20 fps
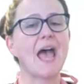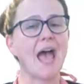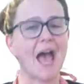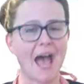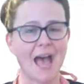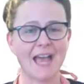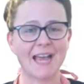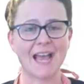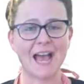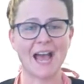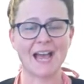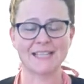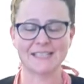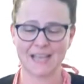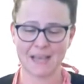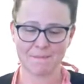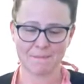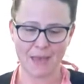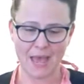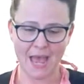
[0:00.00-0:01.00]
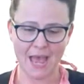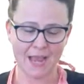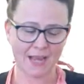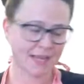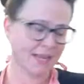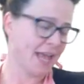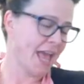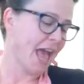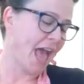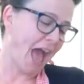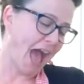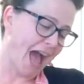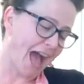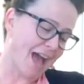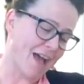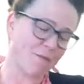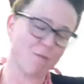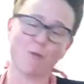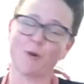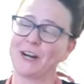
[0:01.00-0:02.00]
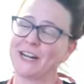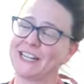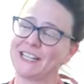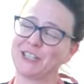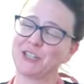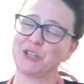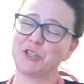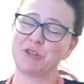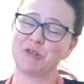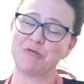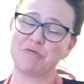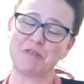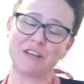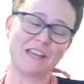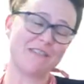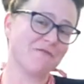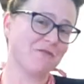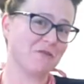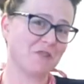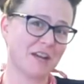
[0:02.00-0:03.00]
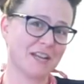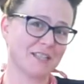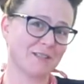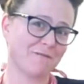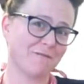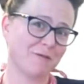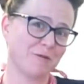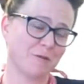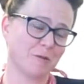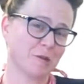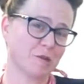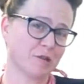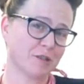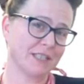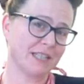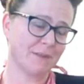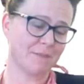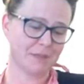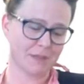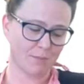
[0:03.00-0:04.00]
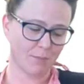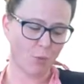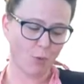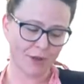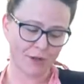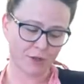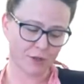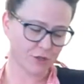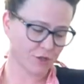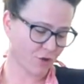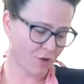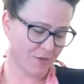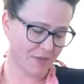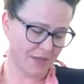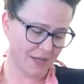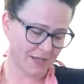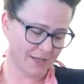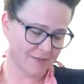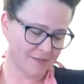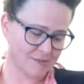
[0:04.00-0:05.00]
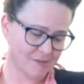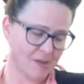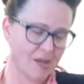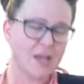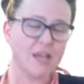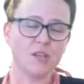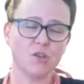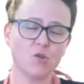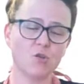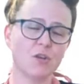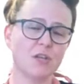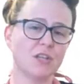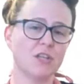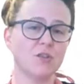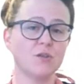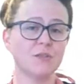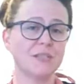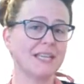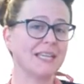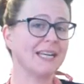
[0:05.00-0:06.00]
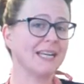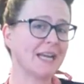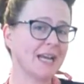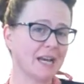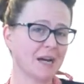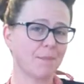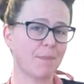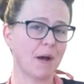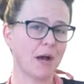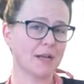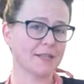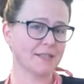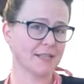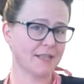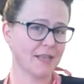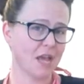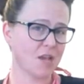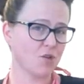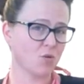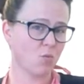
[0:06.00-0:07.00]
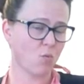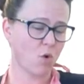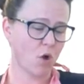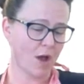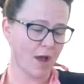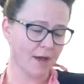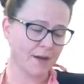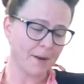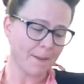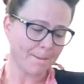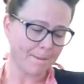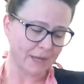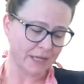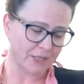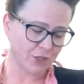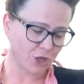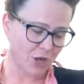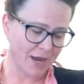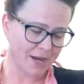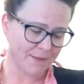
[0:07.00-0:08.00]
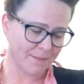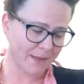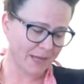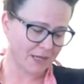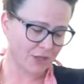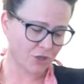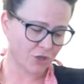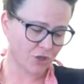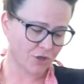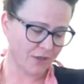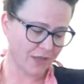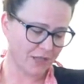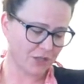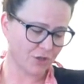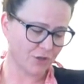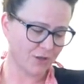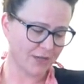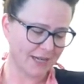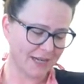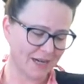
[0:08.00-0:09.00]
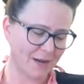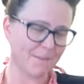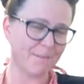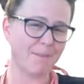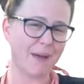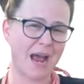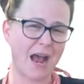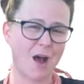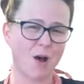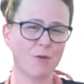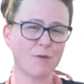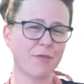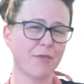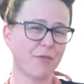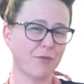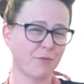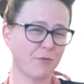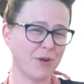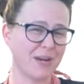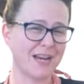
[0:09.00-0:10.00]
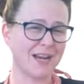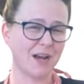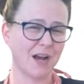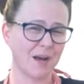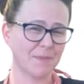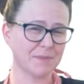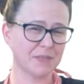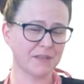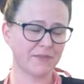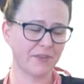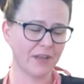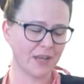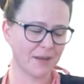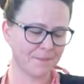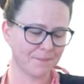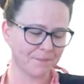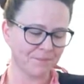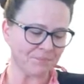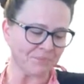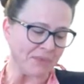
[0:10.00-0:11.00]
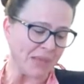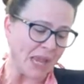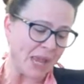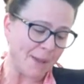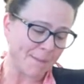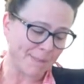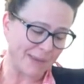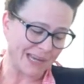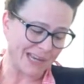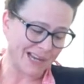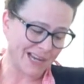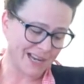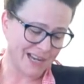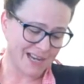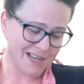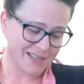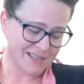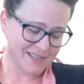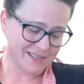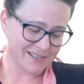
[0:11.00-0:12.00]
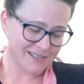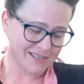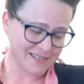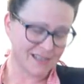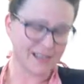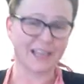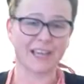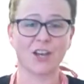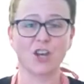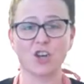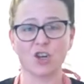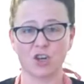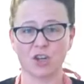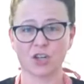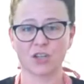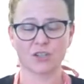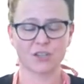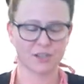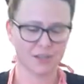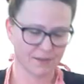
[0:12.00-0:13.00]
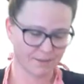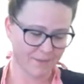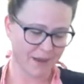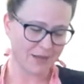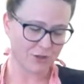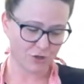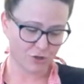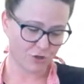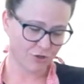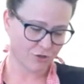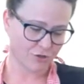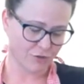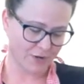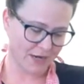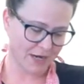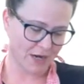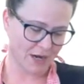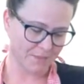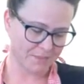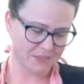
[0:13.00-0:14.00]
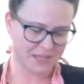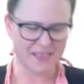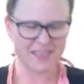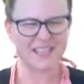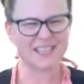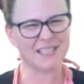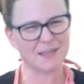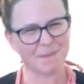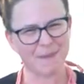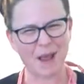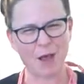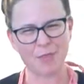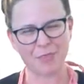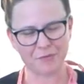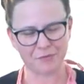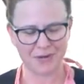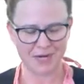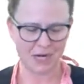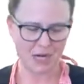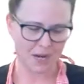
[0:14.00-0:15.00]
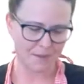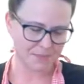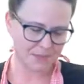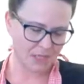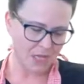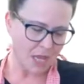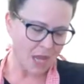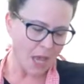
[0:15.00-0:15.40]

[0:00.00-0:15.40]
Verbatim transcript: Hi guys, I'm back. I wanted to give you guys a few little tips and pointers on this. You can use any kind of pasta that you want, but try to make sure that you get about 3 cups of it, because, like, cooked, measure 3 cups. I think it's about 3 cups.